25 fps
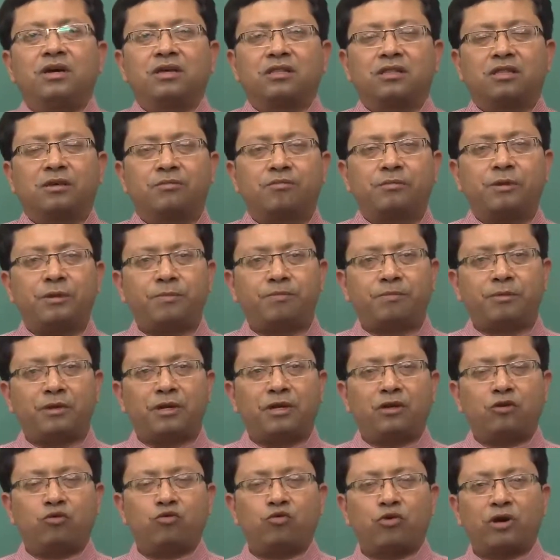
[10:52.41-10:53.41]
the
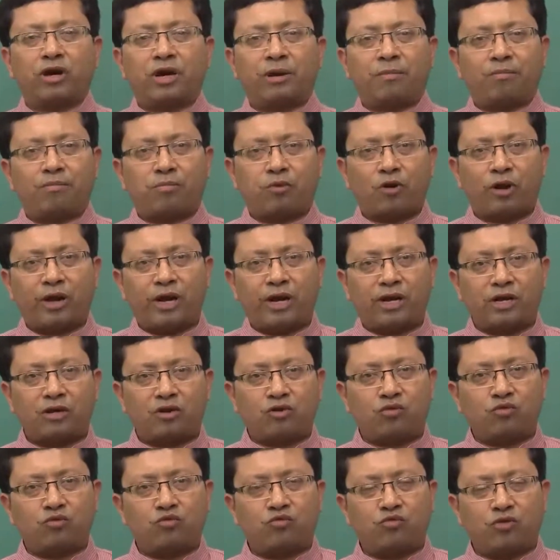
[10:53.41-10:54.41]
people who are employed
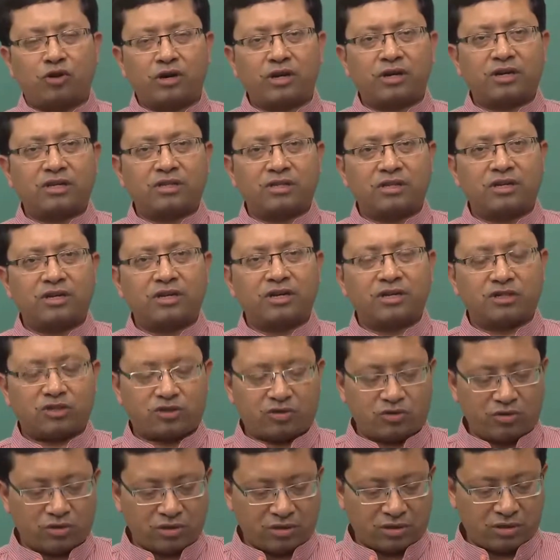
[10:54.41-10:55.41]
to work in the
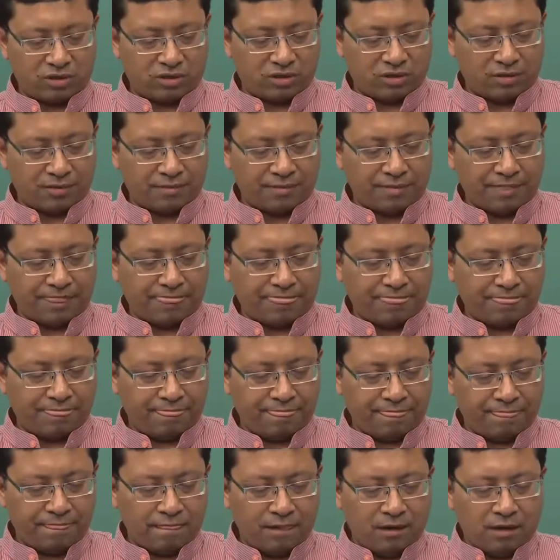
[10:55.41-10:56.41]
restaurants.
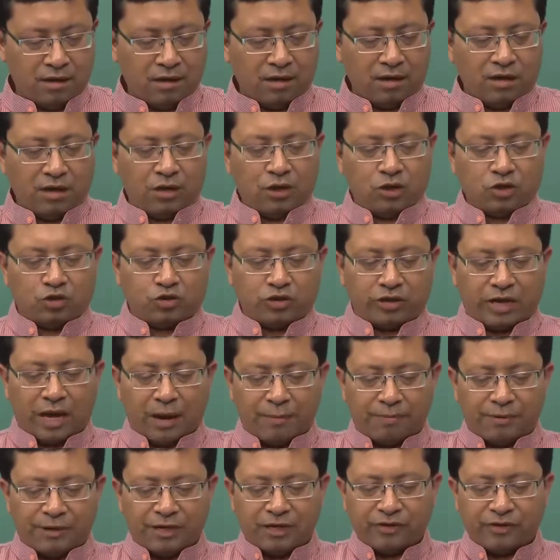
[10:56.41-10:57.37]
So, rapid